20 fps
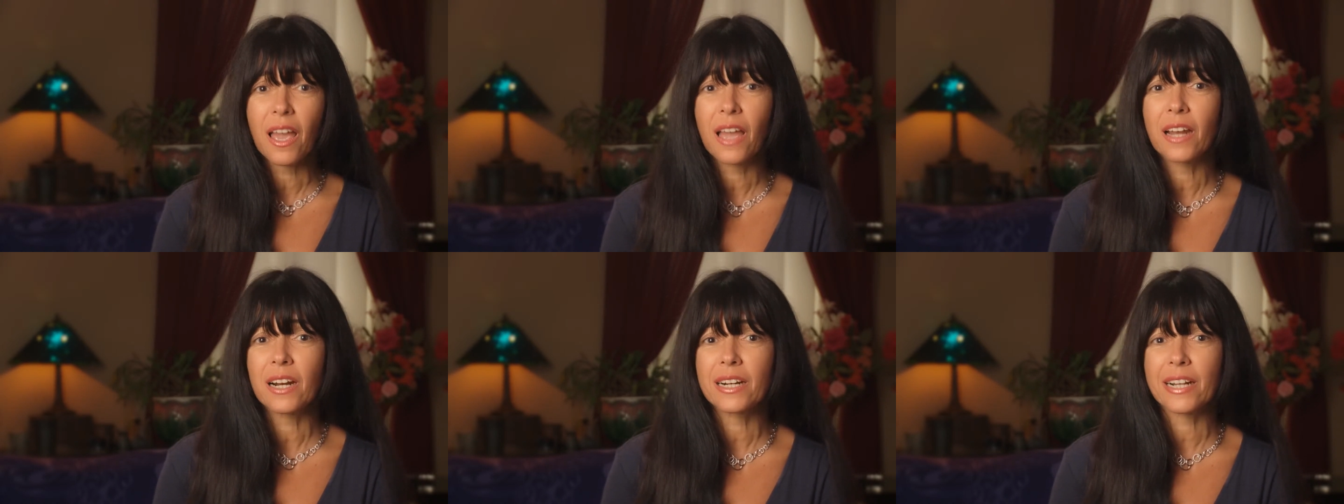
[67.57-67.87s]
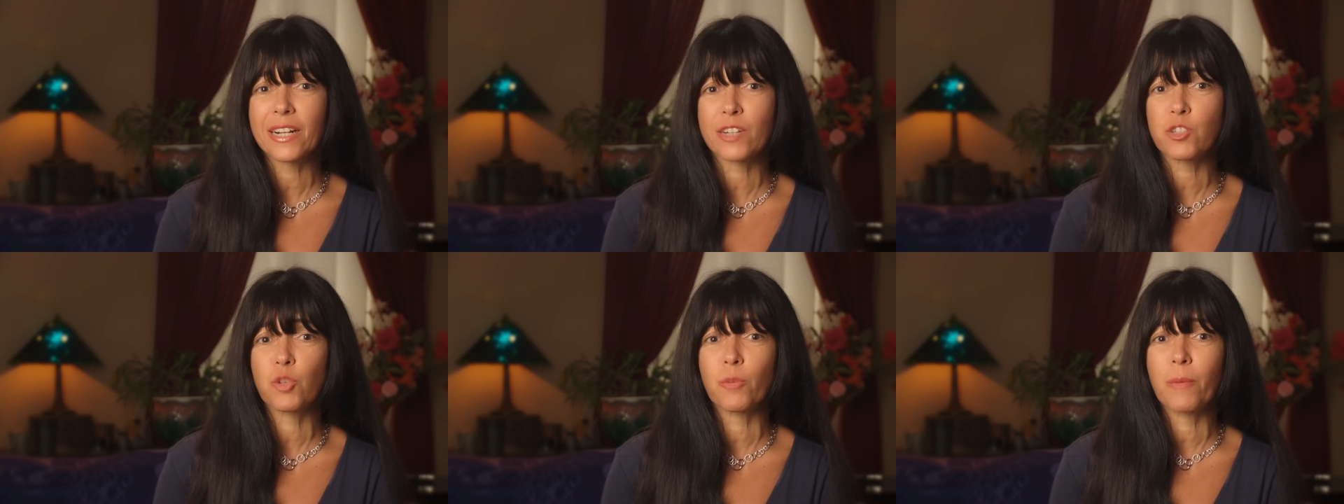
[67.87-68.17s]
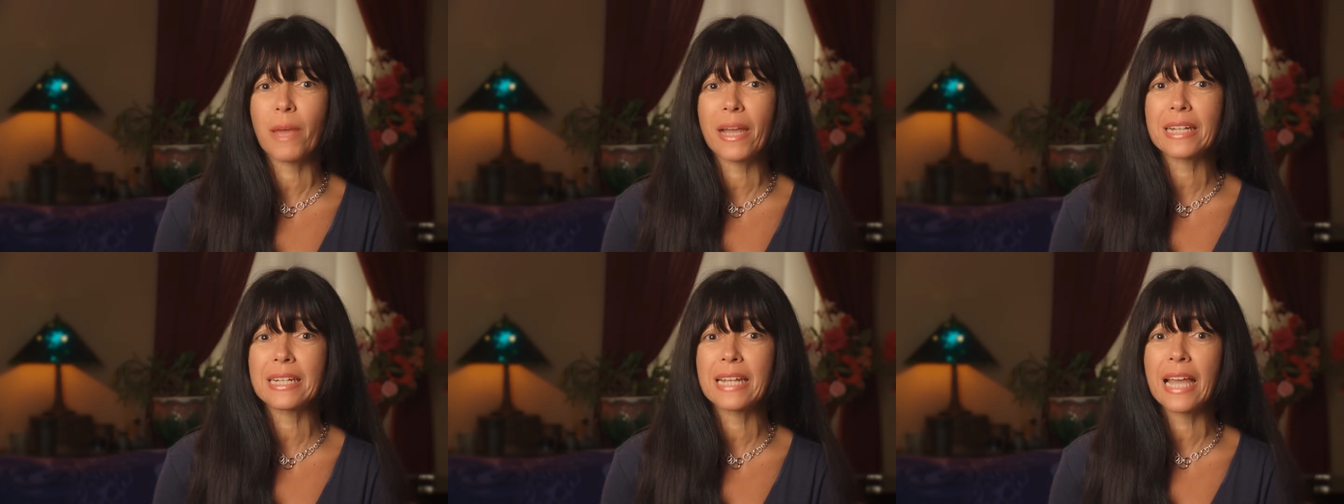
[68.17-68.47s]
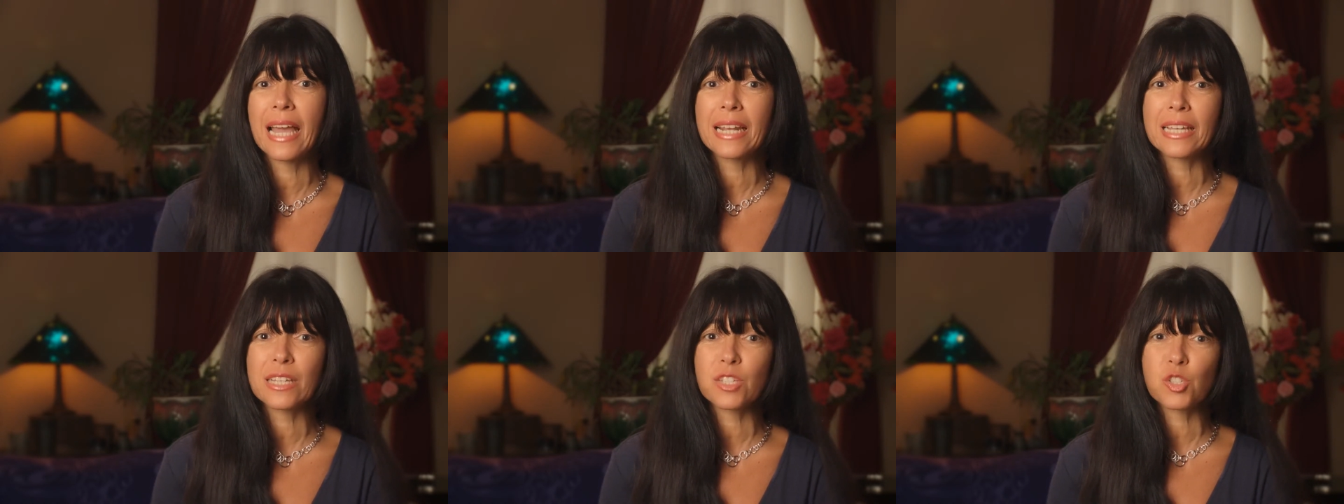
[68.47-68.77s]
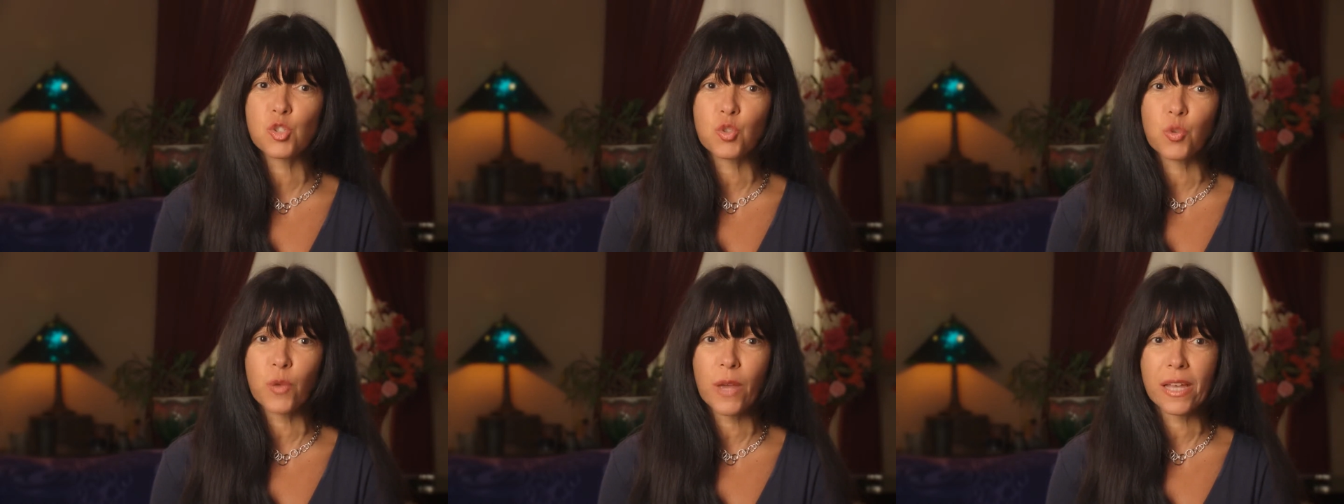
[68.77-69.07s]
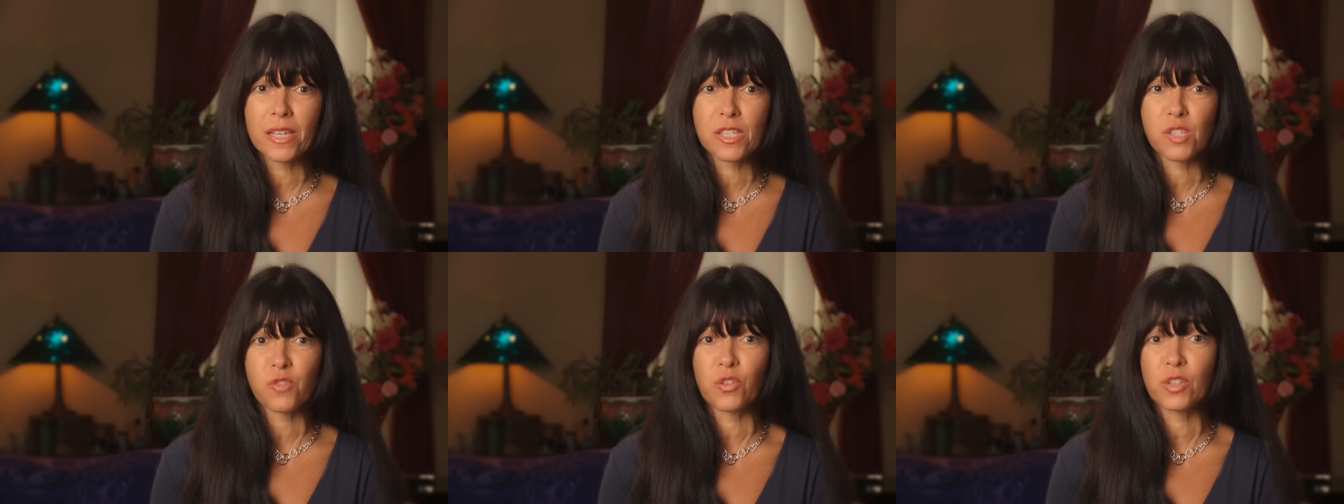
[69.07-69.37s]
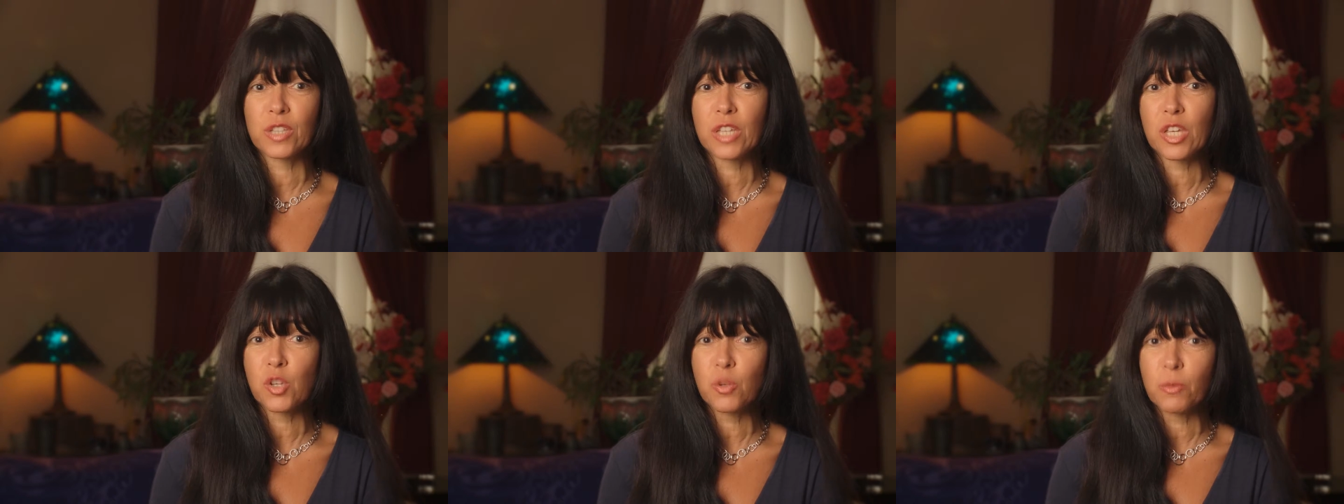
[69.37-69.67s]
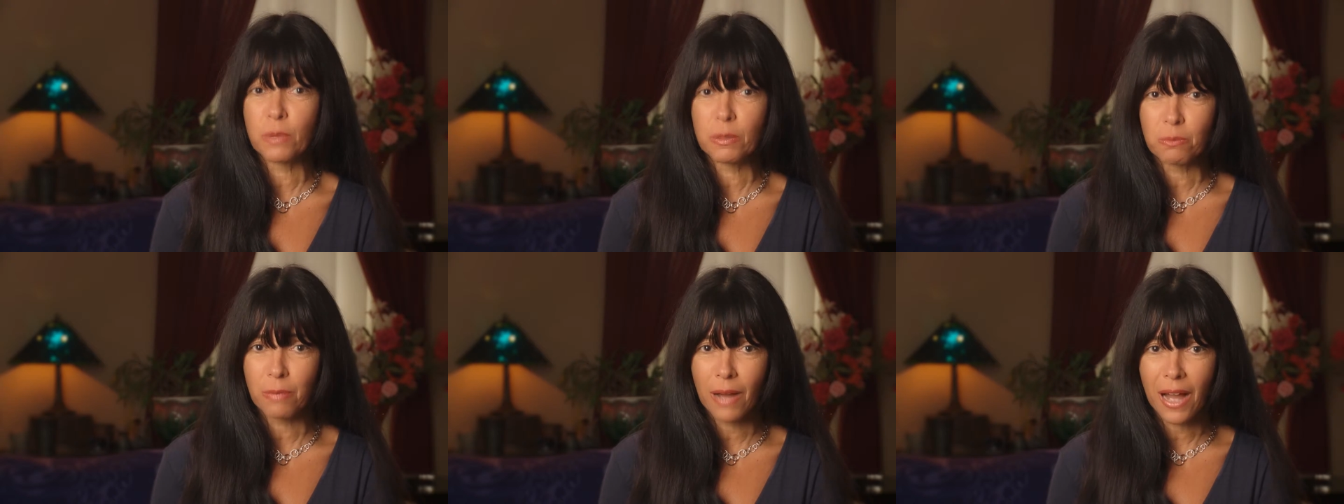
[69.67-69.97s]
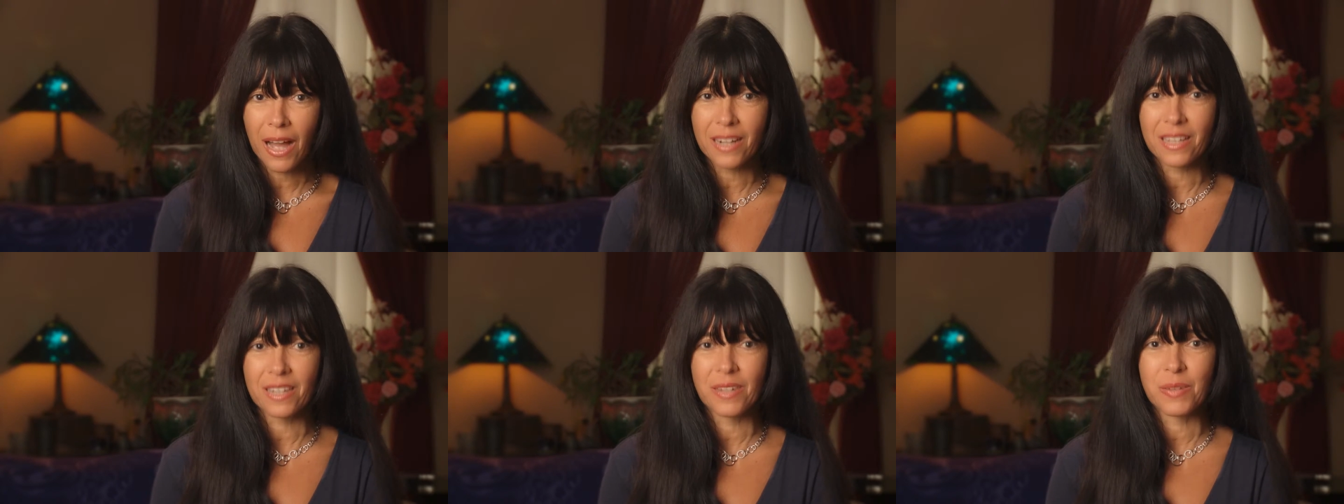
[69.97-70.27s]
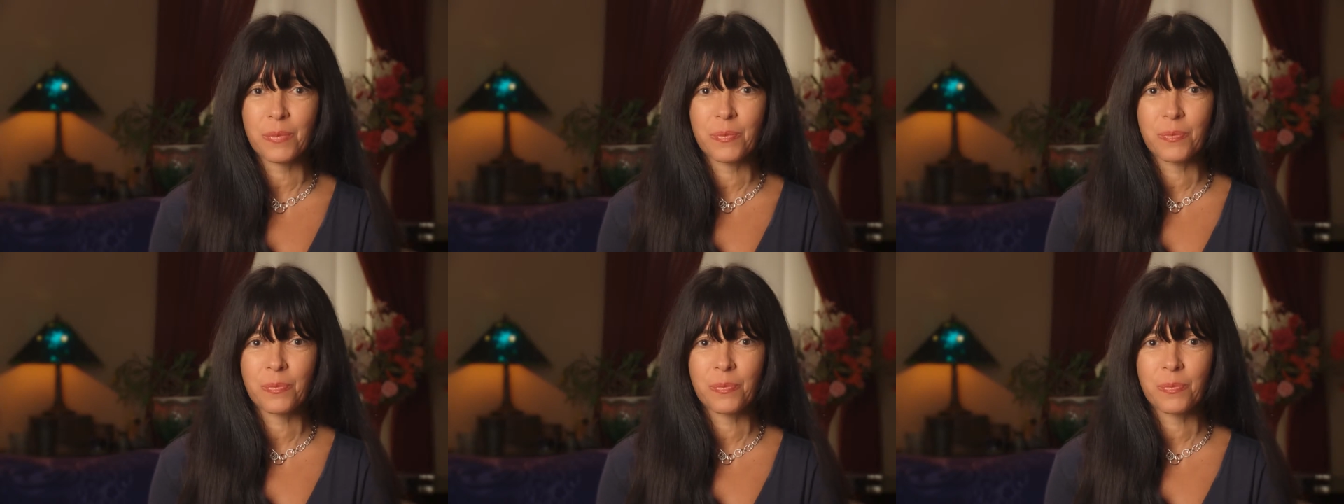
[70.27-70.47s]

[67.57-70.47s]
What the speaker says: and electromagnetic stress for the human body.